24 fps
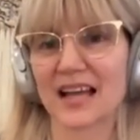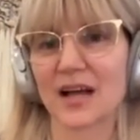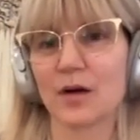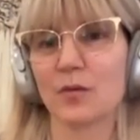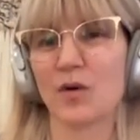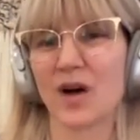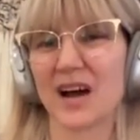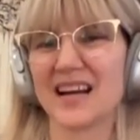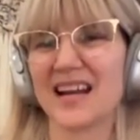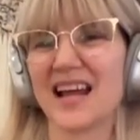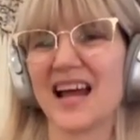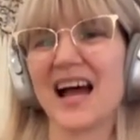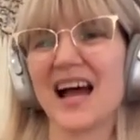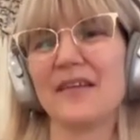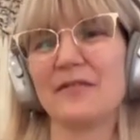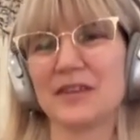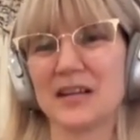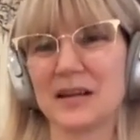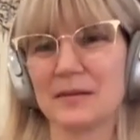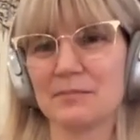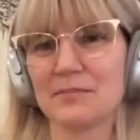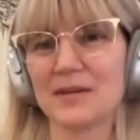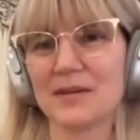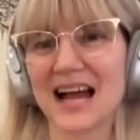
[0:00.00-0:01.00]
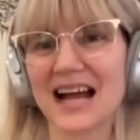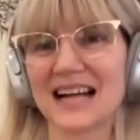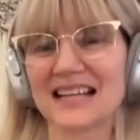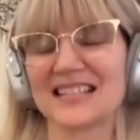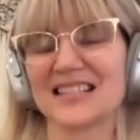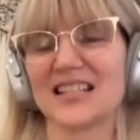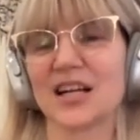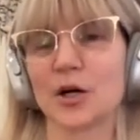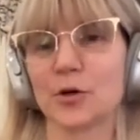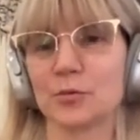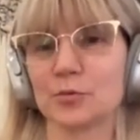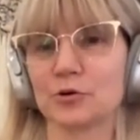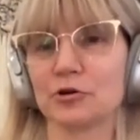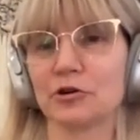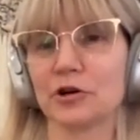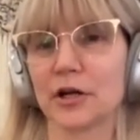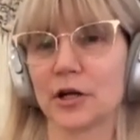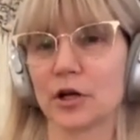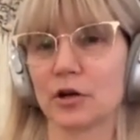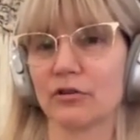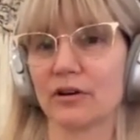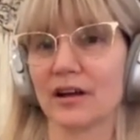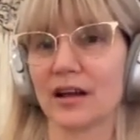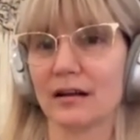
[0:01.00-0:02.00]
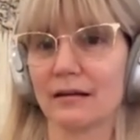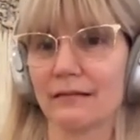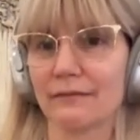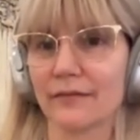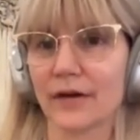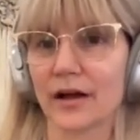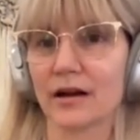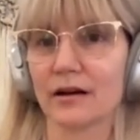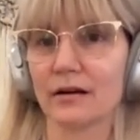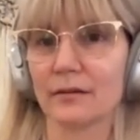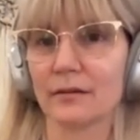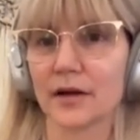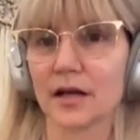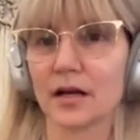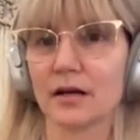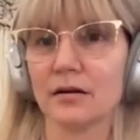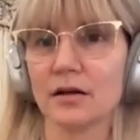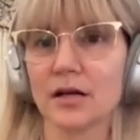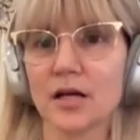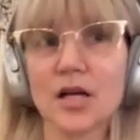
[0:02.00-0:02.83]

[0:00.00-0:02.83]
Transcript: I want to have an impact and help create a great environment.